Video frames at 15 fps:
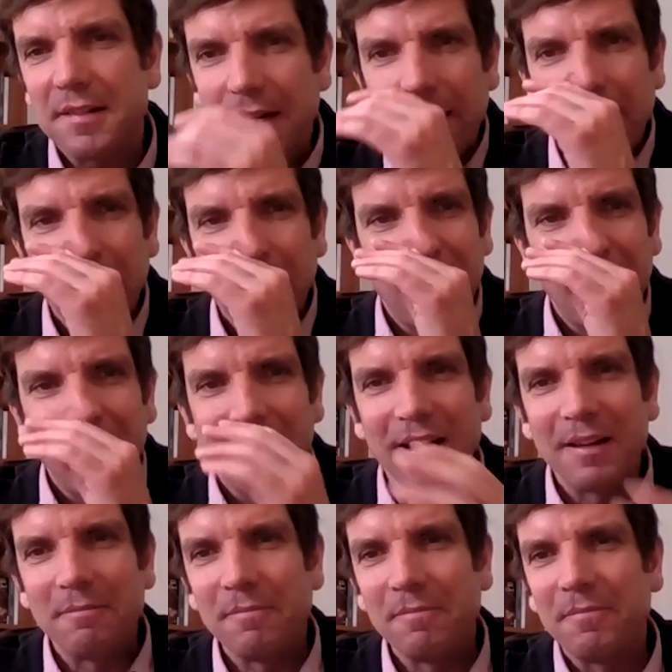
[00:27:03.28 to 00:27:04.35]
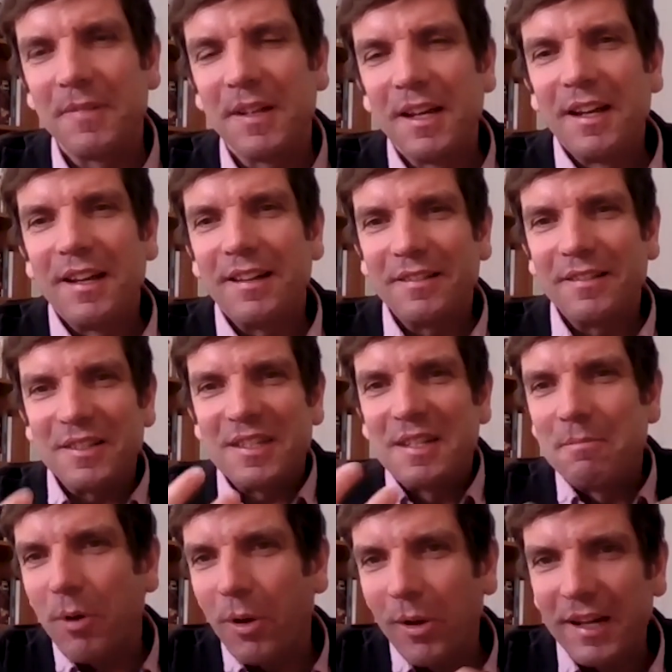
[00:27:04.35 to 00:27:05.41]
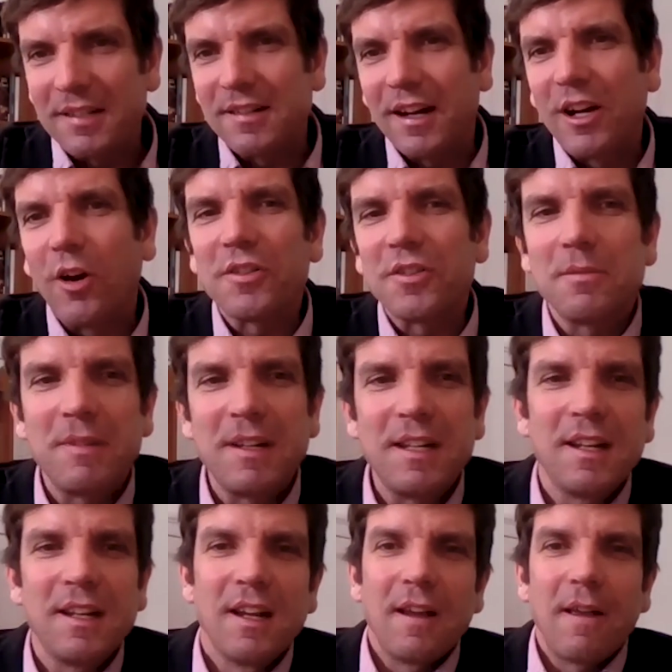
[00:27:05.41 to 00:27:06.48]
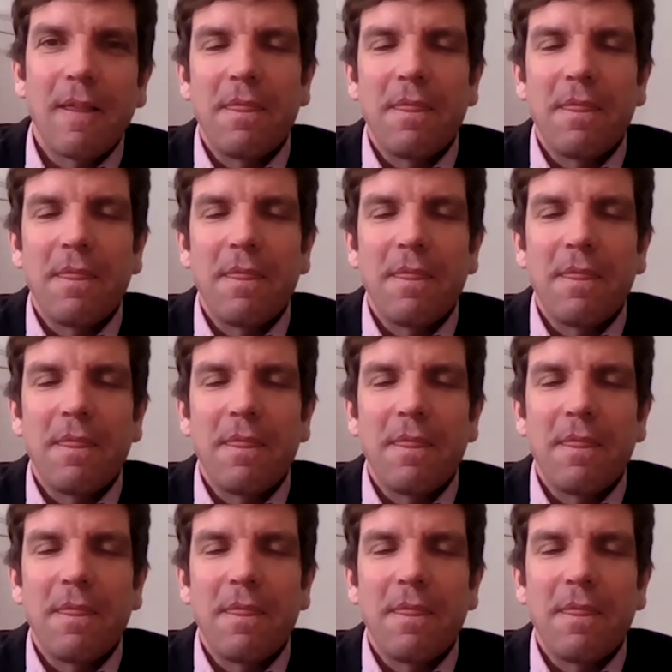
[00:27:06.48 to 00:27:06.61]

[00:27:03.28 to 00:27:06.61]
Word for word: that um, symbolic dichotomy,